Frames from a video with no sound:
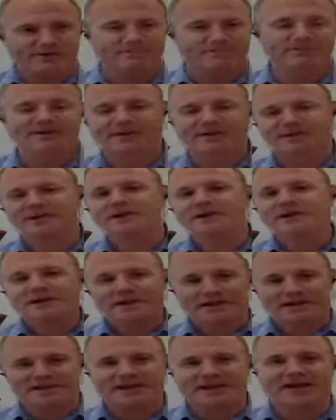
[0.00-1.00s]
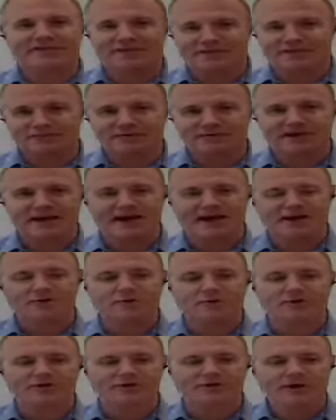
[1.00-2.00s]
something like that the three
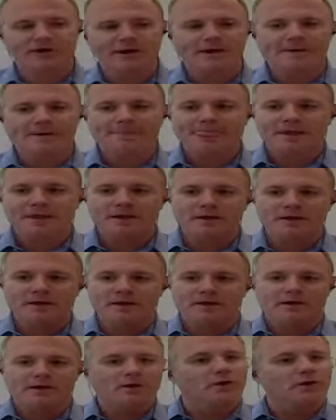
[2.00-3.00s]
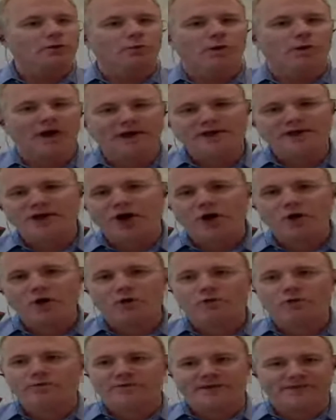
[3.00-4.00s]
categories well, I
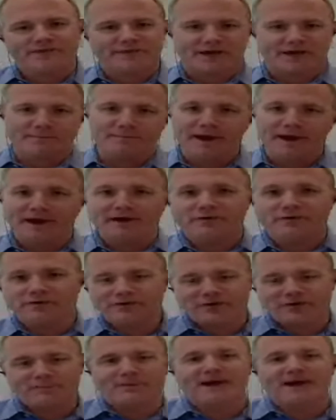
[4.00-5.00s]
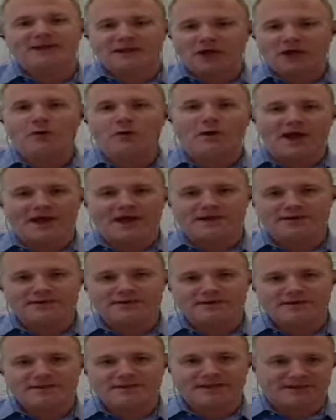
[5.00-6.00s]
know that the competitors on my low end
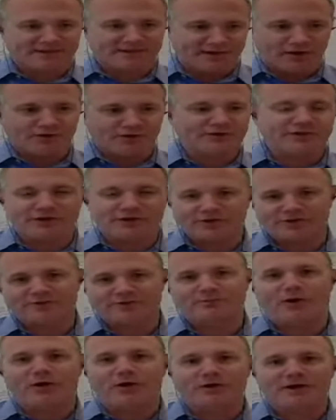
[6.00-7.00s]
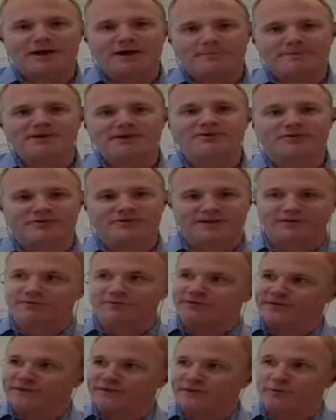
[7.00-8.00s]
that sell to those smaller companies are
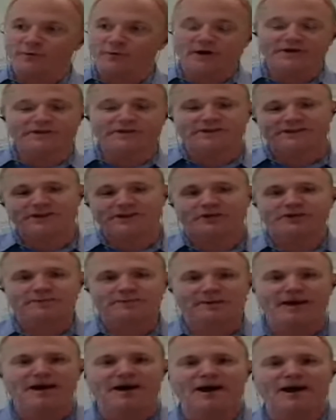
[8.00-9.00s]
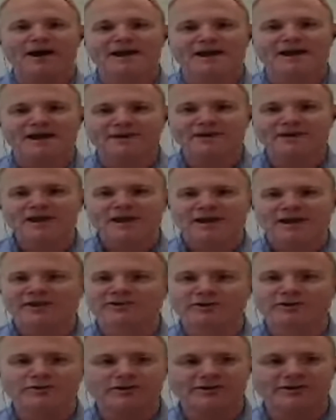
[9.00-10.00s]
different than the ones that sell to my high end. And
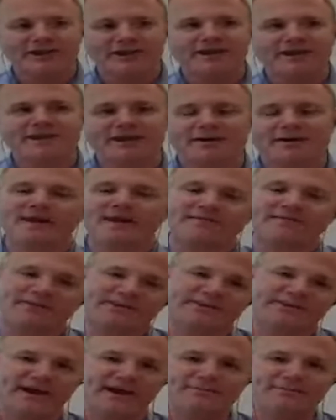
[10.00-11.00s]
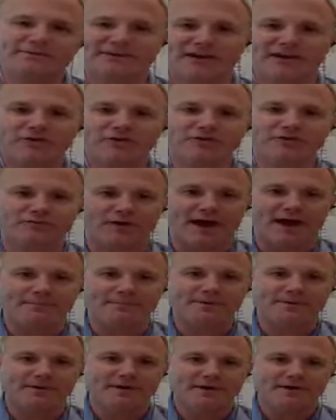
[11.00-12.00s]
so to say that I'm going to have the same sales
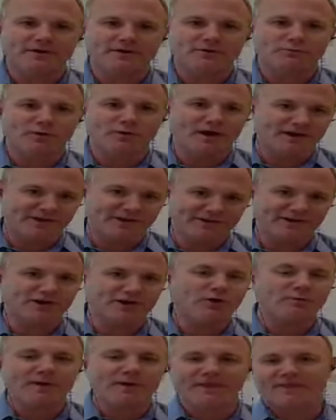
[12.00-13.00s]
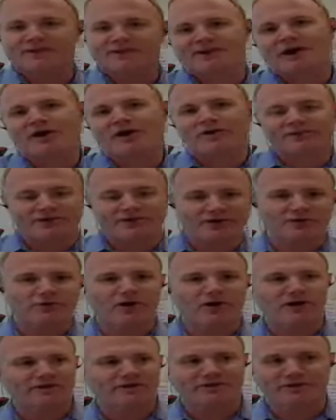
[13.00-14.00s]
rep run a single methodology
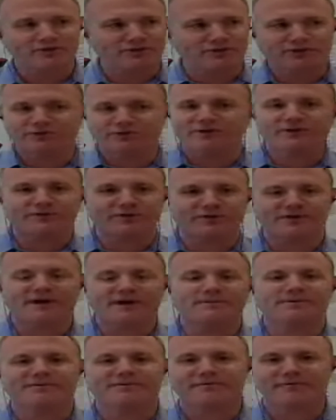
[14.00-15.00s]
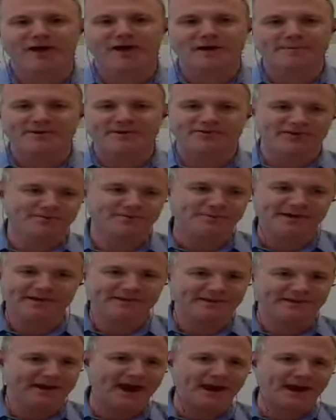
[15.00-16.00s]
across those two different types of environment just
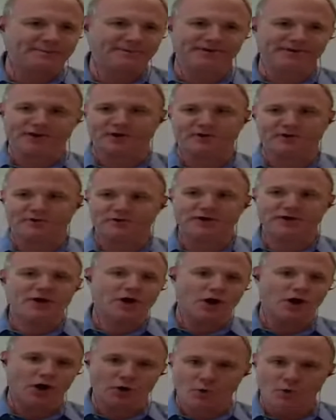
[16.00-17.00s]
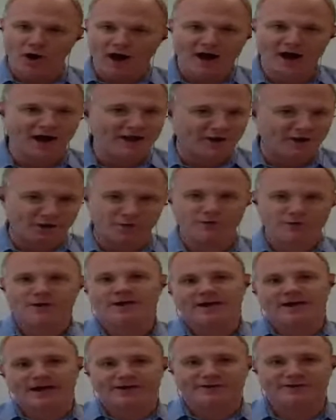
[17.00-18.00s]
because they happen to own Ohio
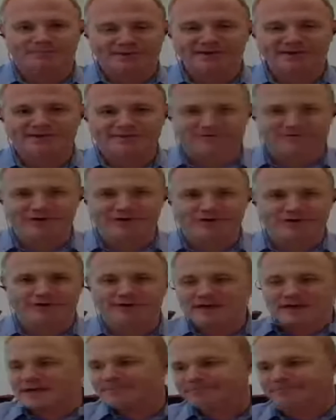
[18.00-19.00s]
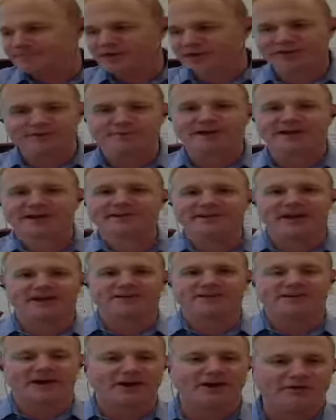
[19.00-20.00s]
as a piece of dirt doesn't make
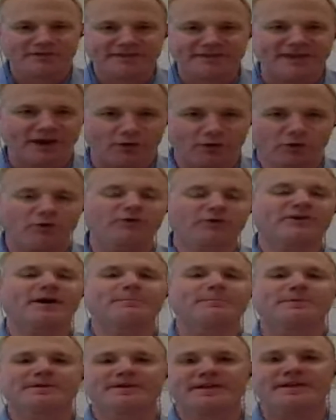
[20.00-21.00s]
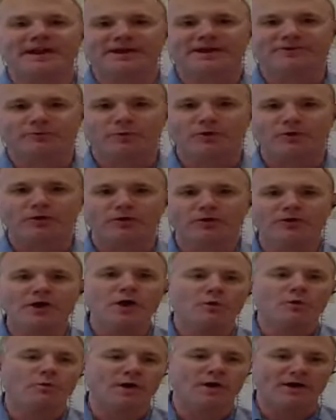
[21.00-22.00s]
sense. I don't think that holds up in today's world
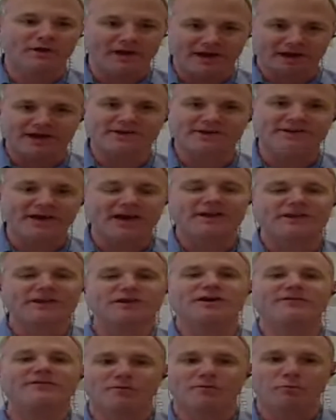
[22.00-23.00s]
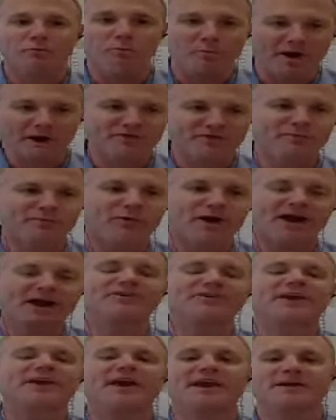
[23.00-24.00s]
where, like I said, you have a much more
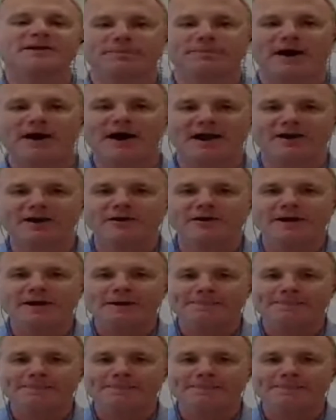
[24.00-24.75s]
educated buyer.